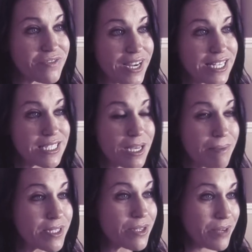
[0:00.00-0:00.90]
find
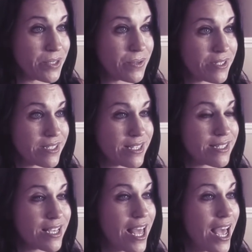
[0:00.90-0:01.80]
tips and resources
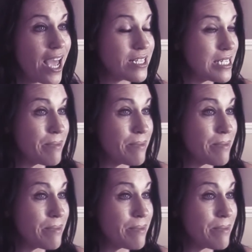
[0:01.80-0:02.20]
and team